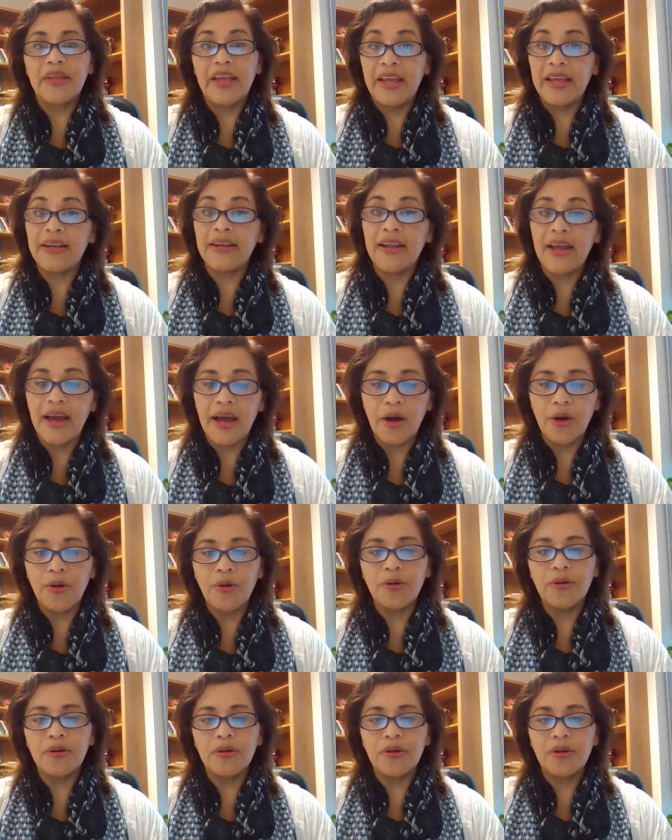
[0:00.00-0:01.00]
And
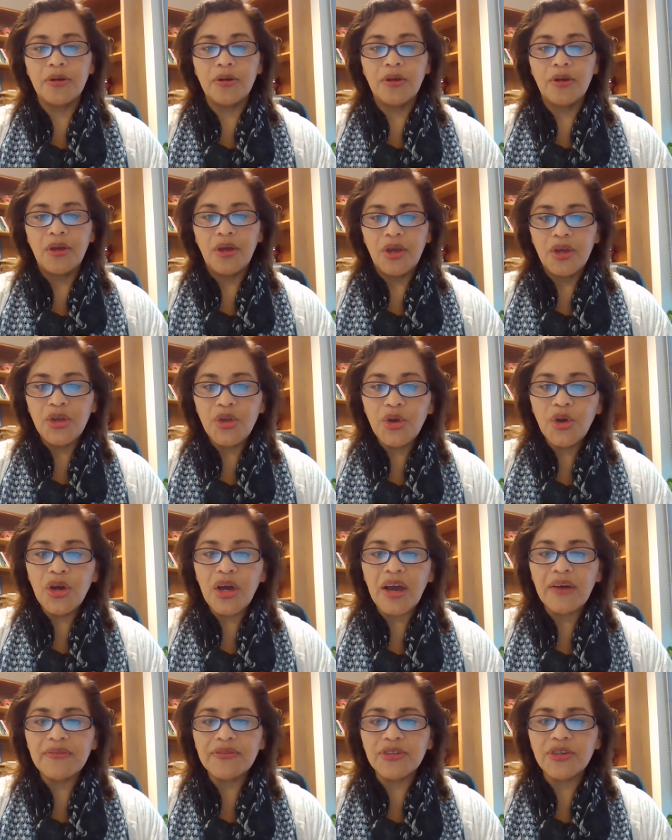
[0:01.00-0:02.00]
now you
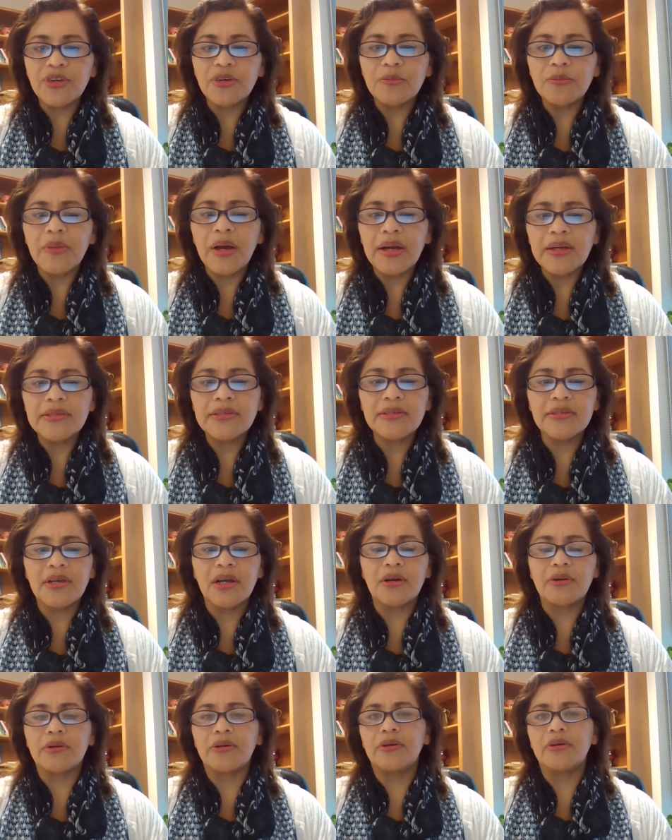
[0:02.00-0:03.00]
have turned my
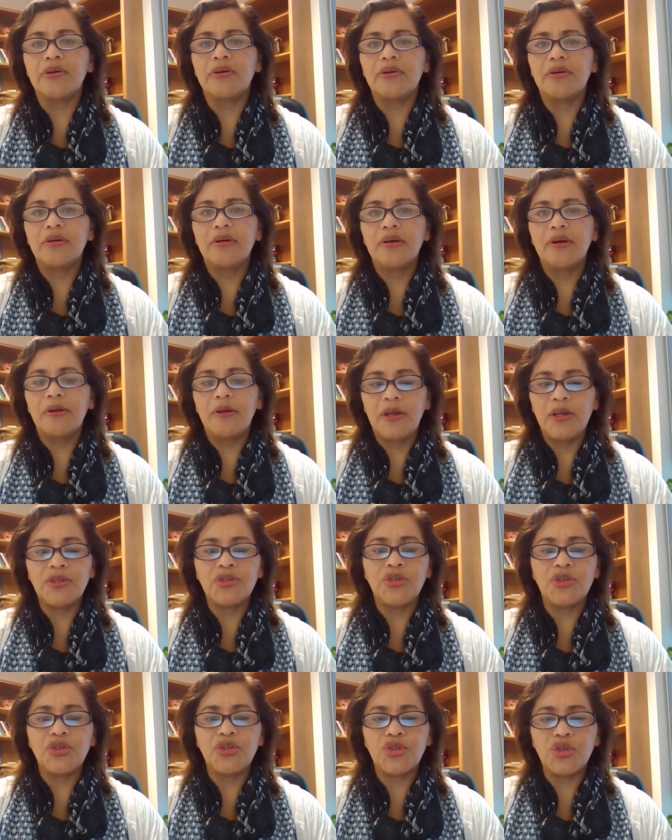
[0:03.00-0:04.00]
sorrow
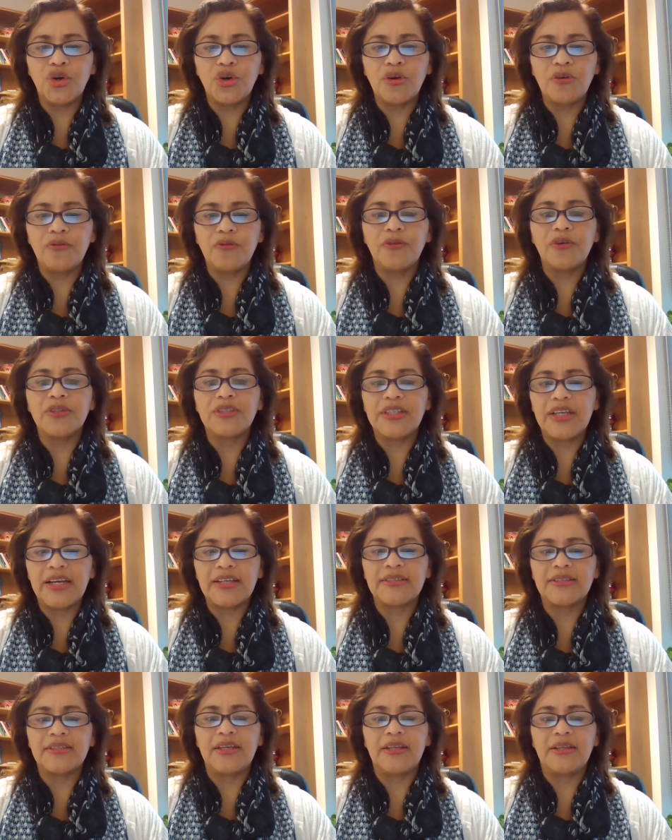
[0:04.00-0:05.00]
into joyful
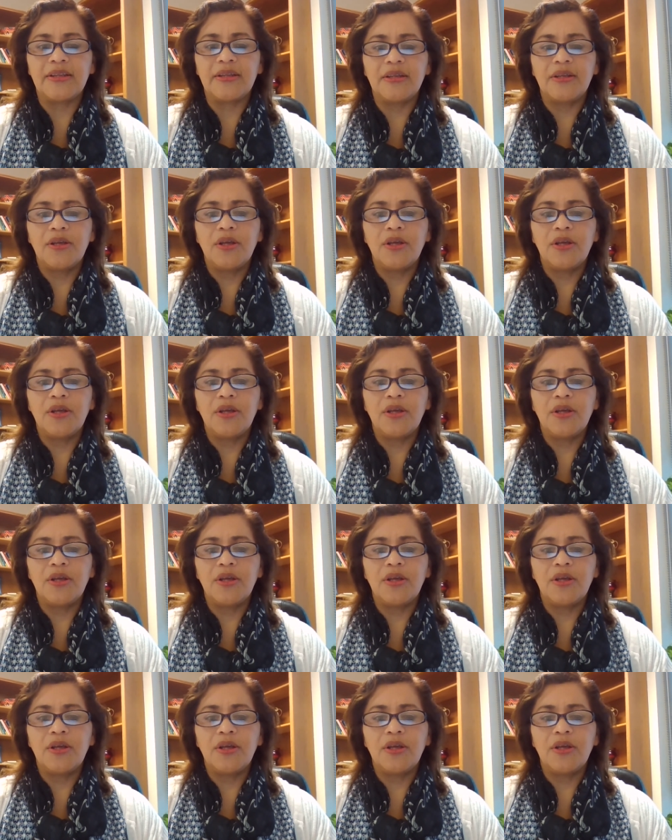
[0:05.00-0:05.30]
dancing.